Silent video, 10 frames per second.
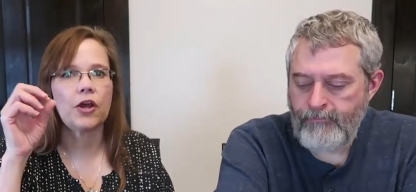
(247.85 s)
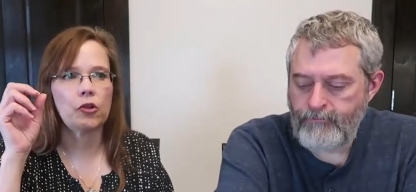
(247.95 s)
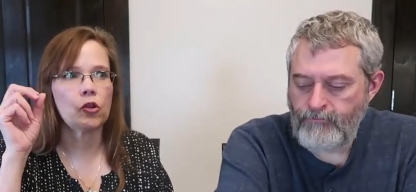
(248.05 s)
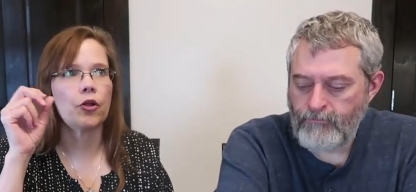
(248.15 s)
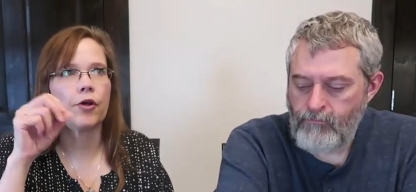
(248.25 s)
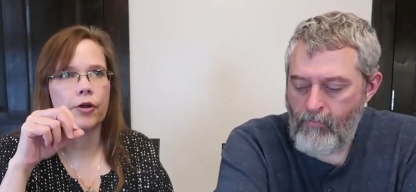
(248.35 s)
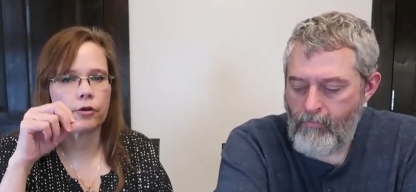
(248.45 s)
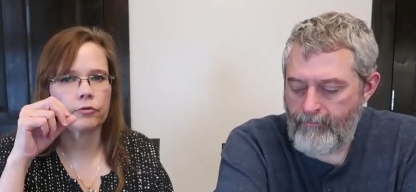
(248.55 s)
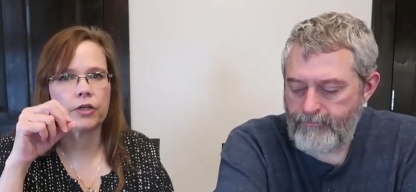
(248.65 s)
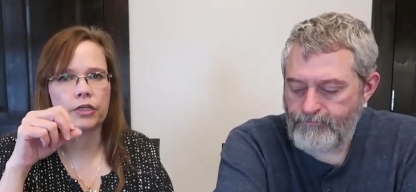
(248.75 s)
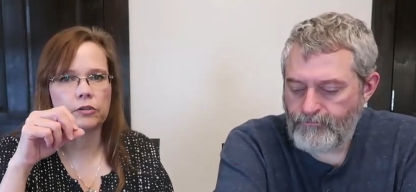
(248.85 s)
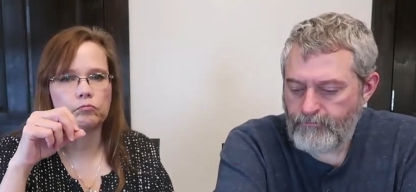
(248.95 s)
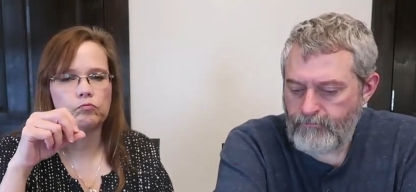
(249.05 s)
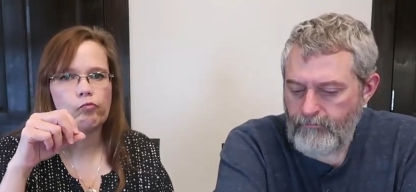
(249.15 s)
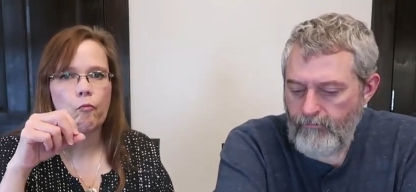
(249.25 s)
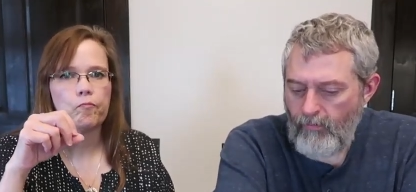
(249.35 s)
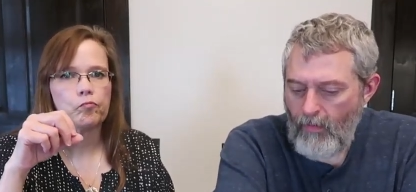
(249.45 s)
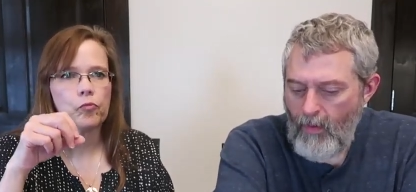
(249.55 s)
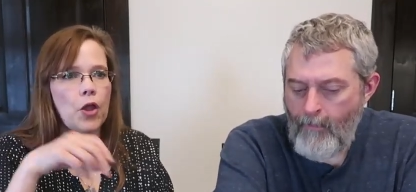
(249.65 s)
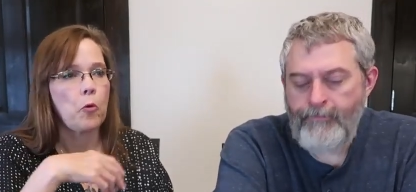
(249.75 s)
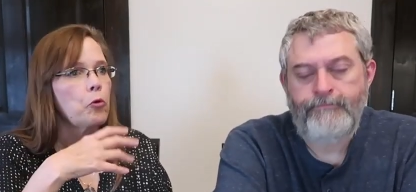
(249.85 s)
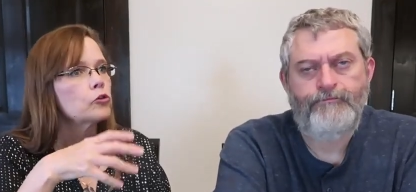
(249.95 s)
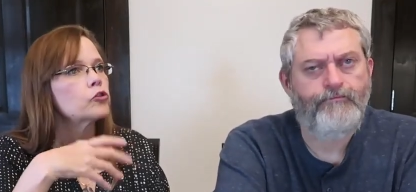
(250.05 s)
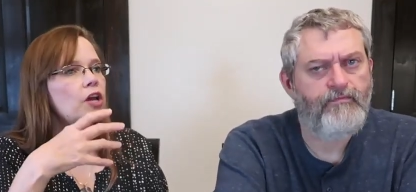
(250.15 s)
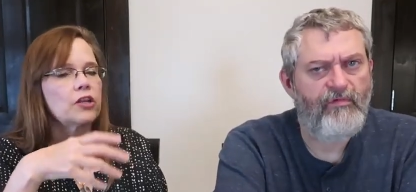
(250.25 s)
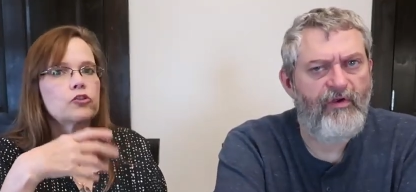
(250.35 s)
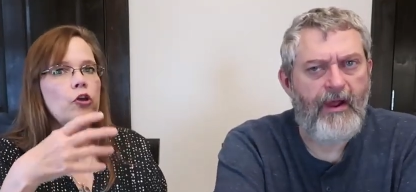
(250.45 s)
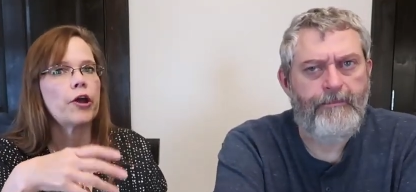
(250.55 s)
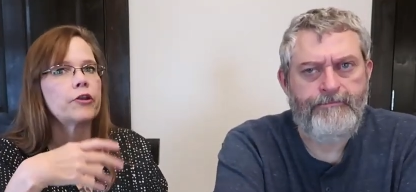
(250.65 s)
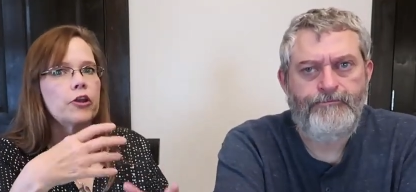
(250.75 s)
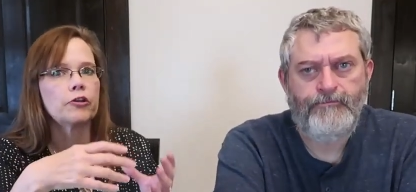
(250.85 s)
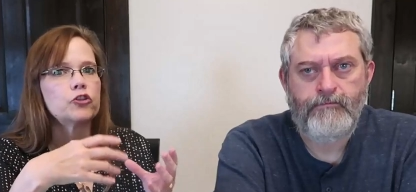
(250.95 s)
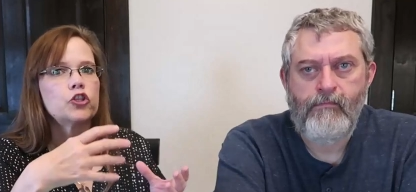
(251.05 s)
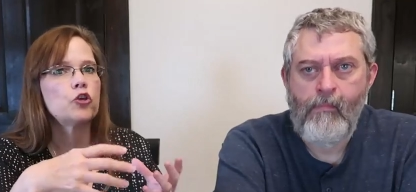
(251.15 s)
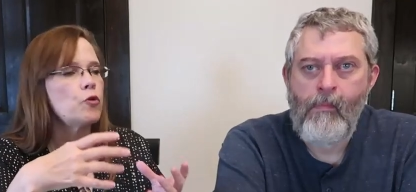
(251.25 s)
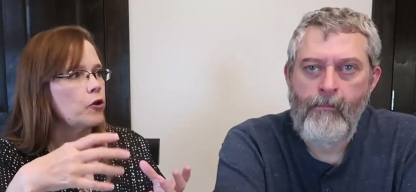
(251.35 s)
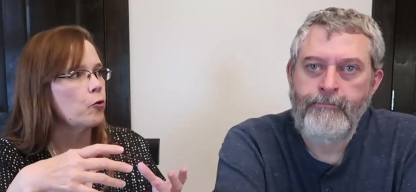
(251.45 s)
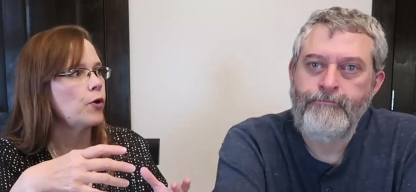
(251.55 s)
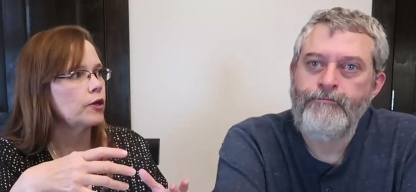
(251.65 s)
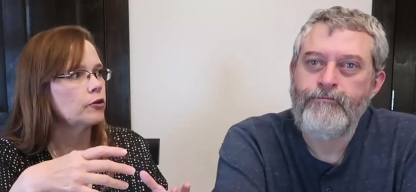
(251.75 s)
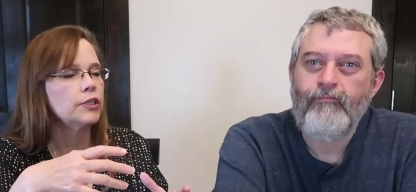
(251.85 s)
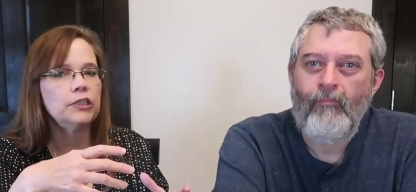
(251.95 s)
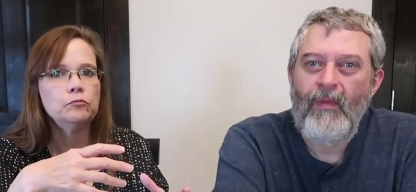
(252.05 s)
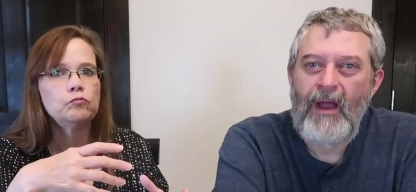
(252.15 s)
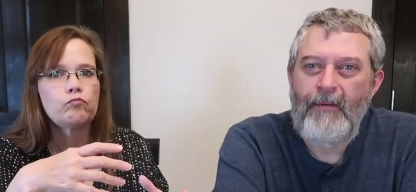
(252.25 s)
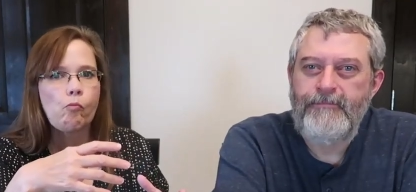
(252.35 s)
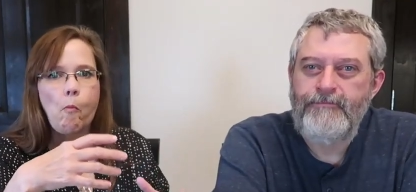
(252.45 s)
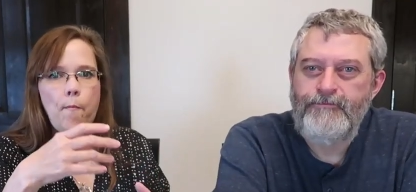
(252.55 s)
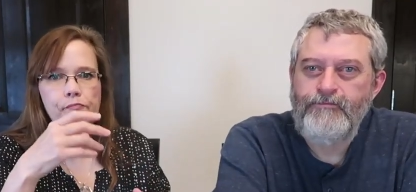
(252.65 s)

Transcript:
Speaker 1: a long time. Yeah, we're kind of trying good. to chew it quickly. Yeah.